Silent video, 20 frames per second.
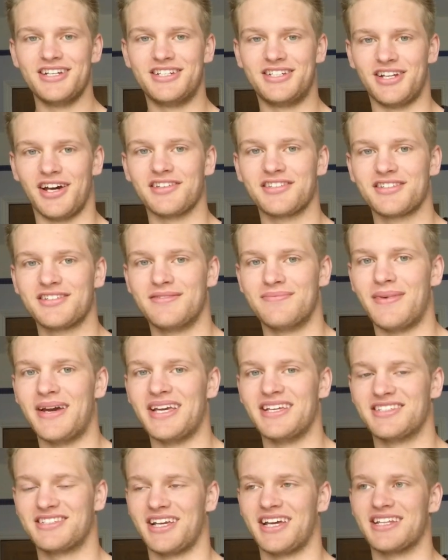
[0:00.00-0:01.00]
doesn't
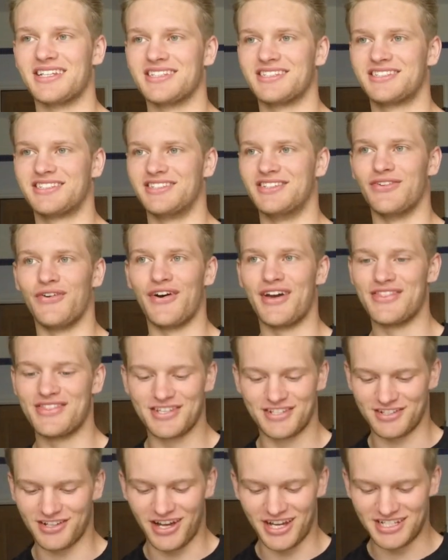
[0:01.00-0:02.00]
make sense, not in the
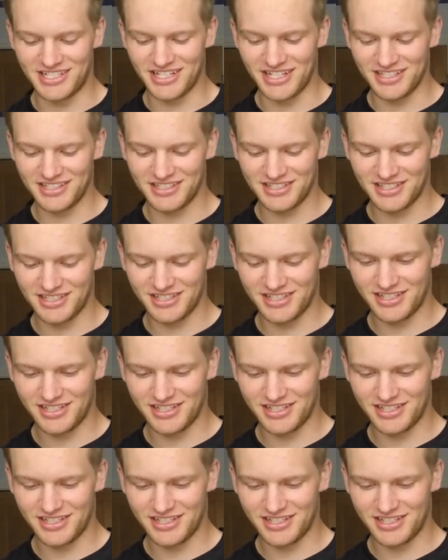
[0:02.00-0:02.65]
slightest.